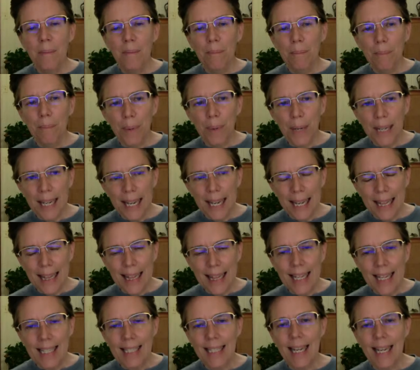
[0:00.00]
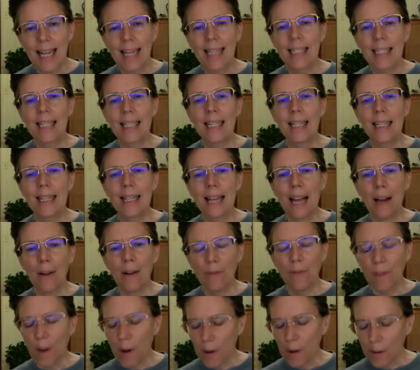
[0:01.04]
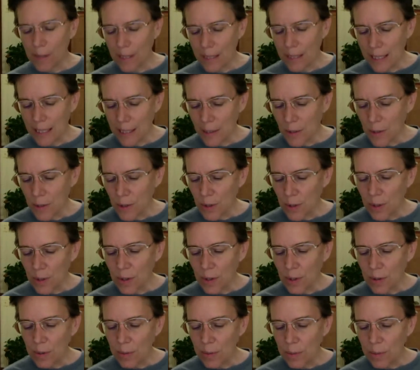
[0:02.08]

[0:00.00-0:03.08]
Bringing this idea now forward into